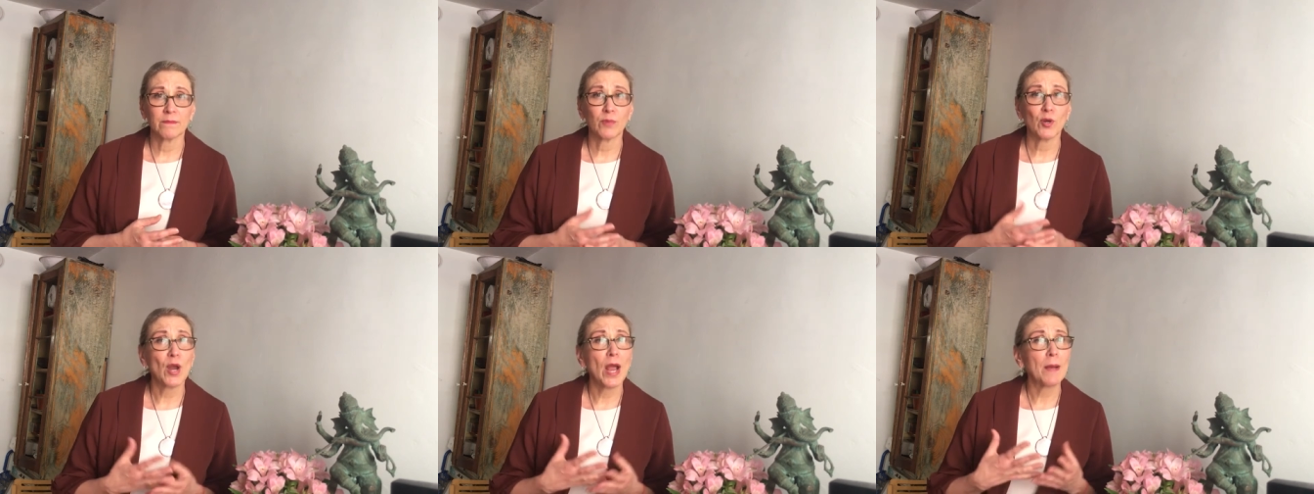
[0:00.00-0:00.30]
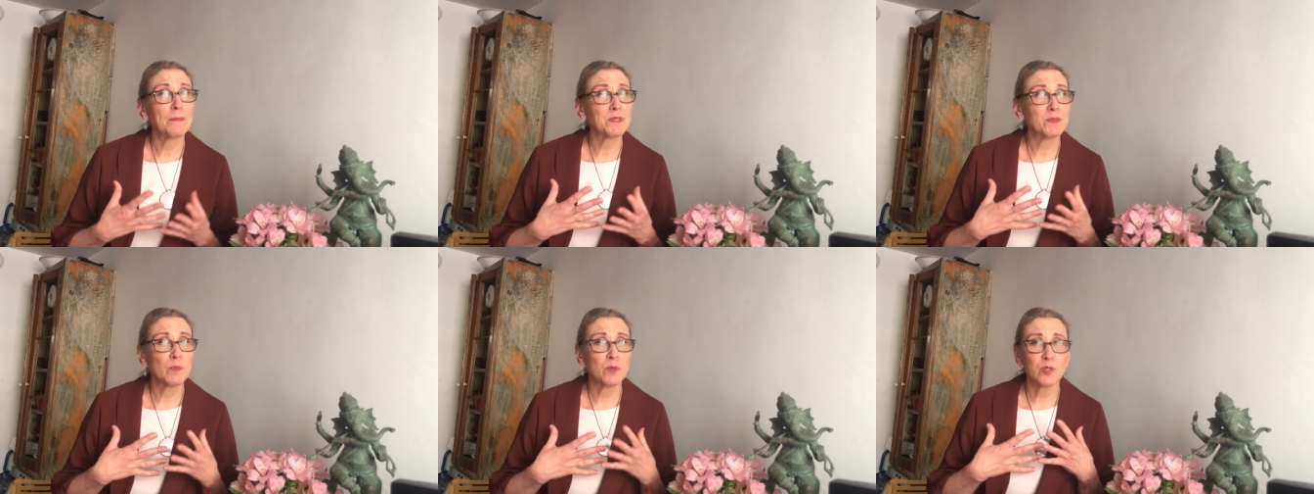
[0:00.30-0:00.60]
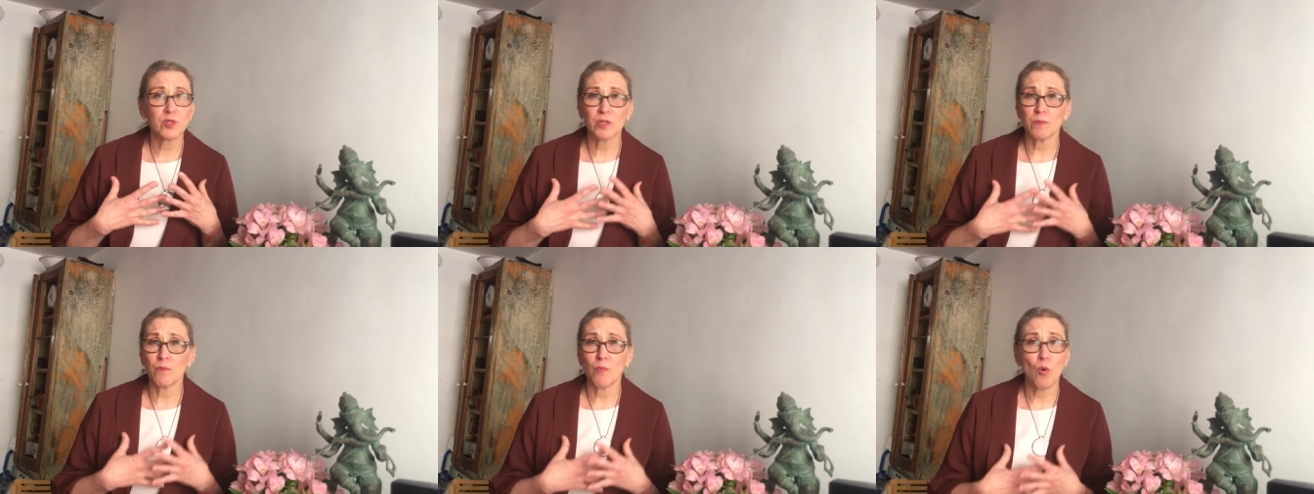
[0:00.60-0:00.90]
Perhaps
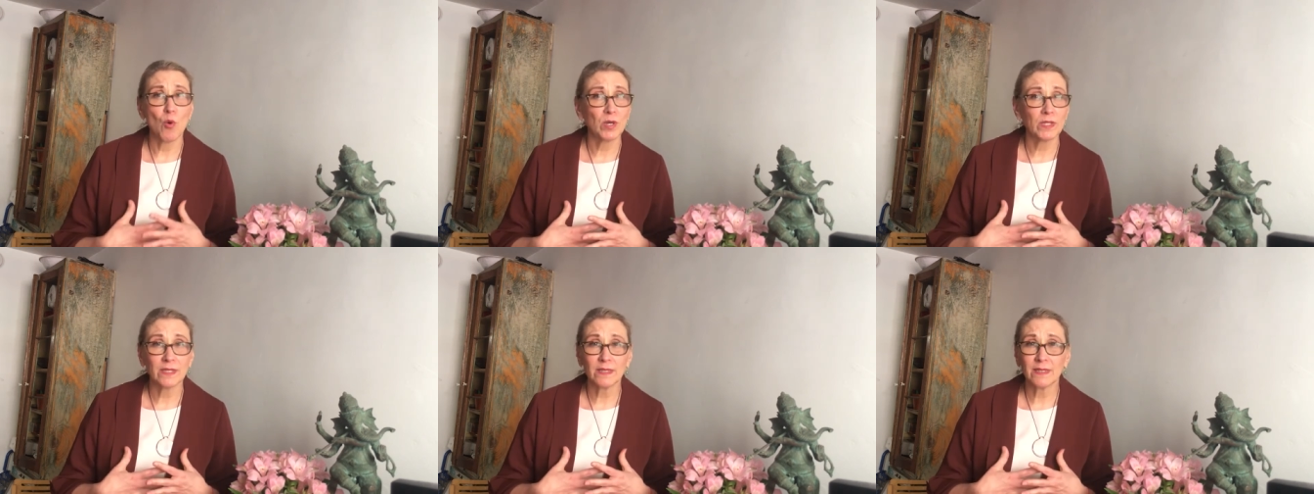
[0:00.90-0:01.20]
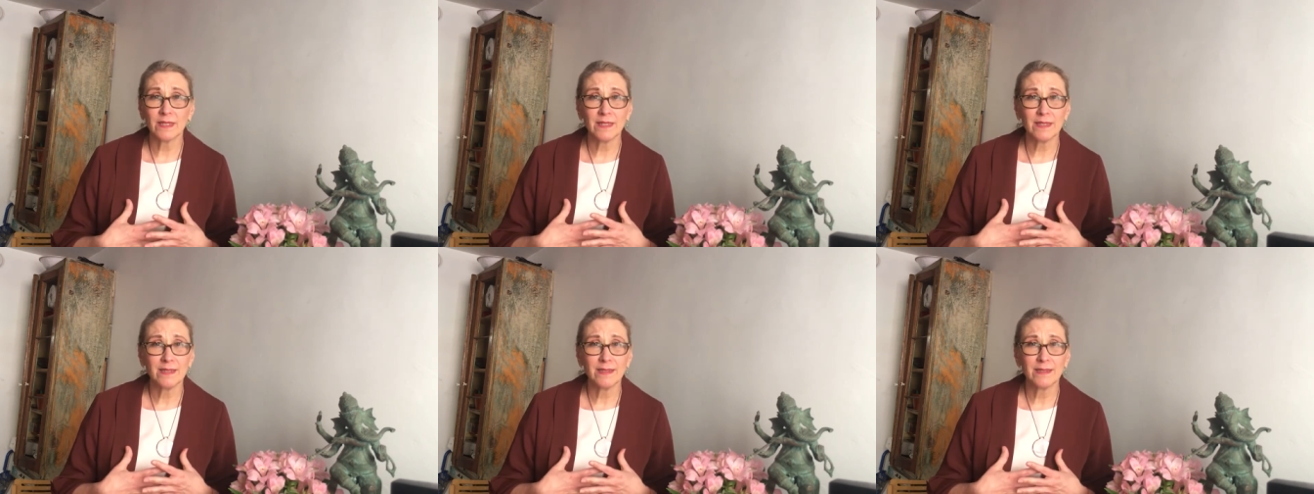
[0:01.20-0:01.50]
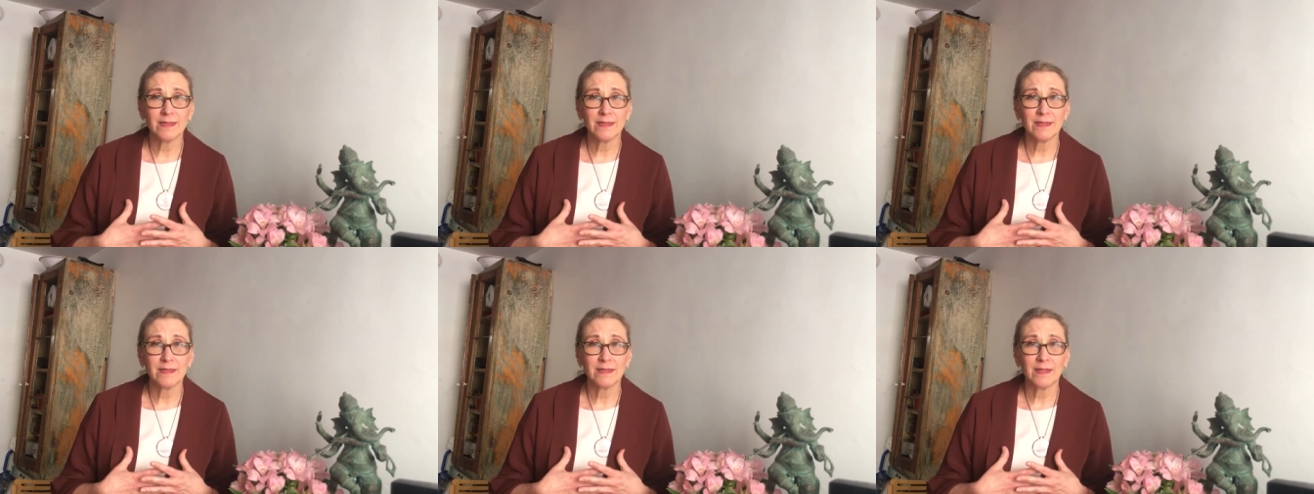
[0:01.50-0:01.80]
most importantly,
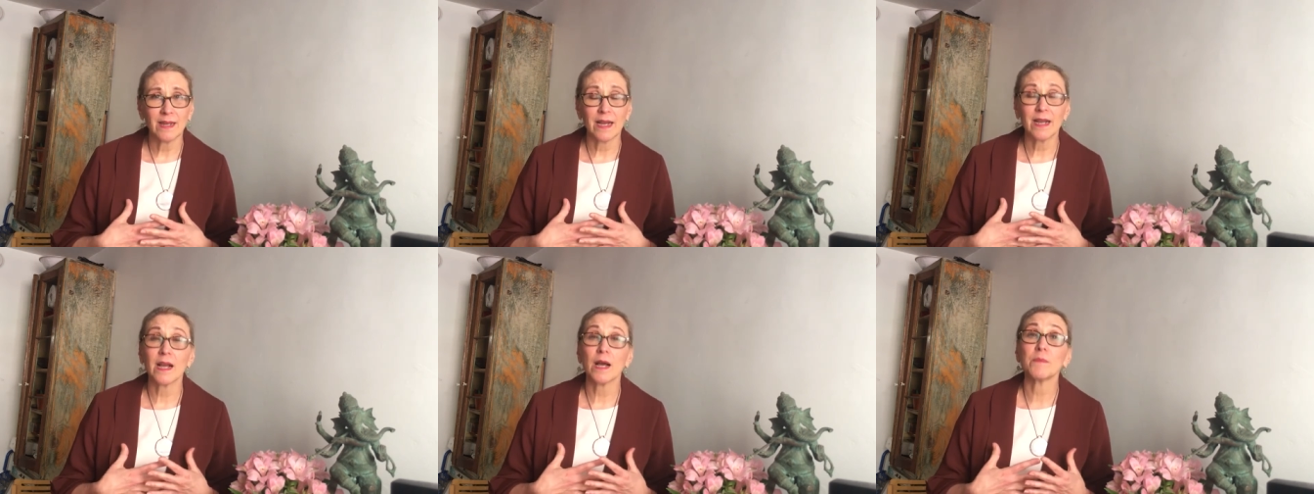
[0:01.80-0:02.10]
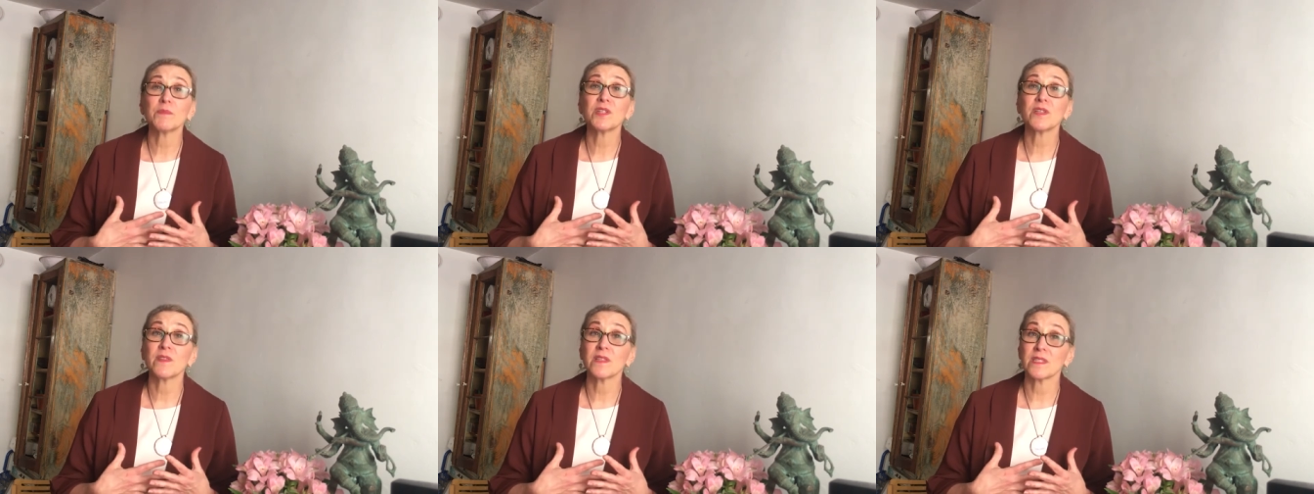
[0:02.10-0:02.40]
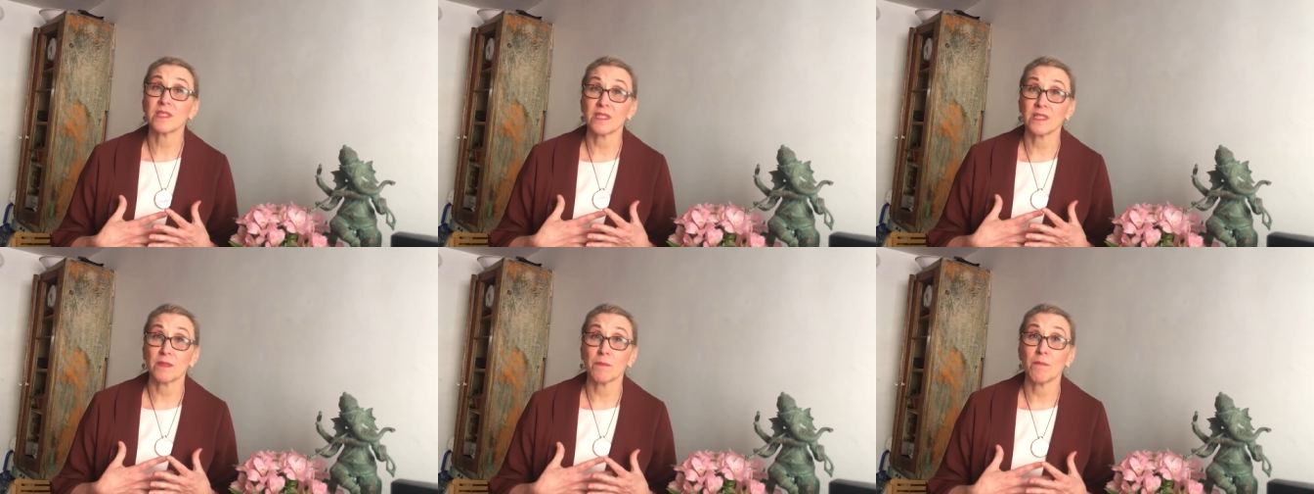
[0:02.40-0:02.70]
I come to
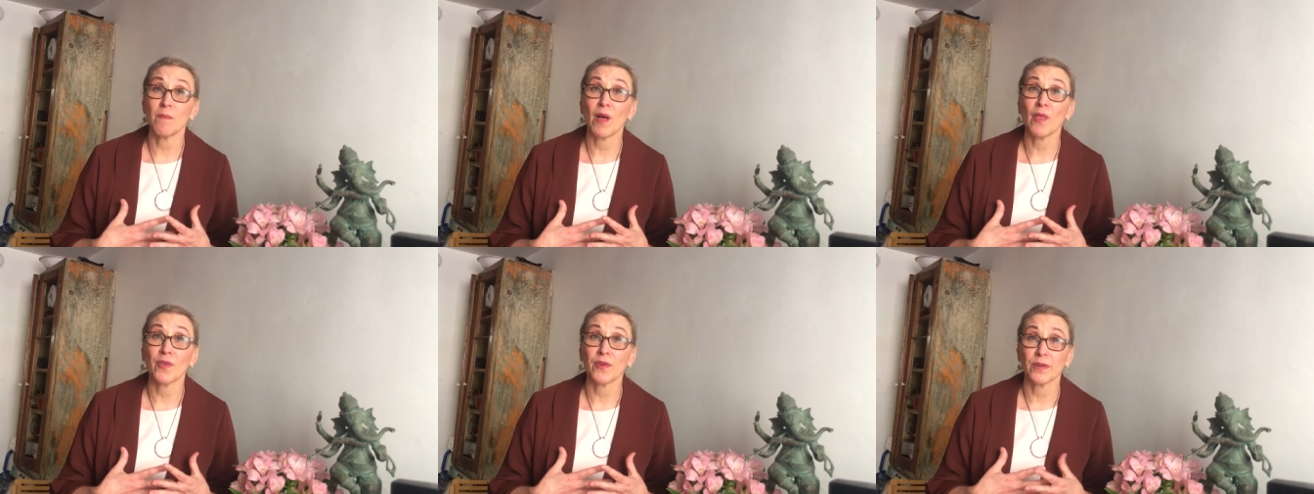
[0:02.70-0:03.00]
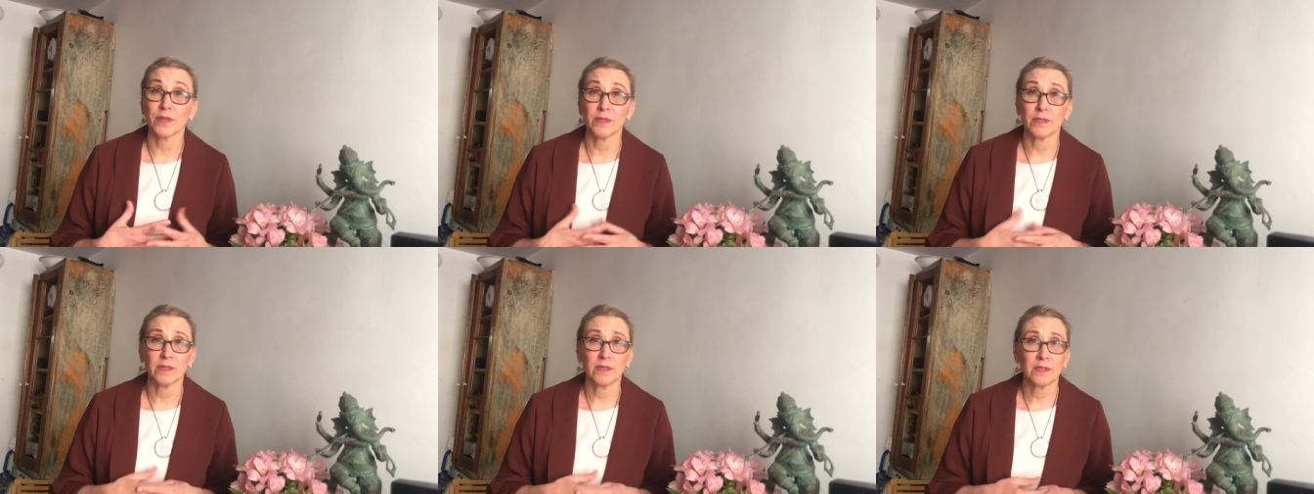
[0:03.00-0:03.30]
this as a mother,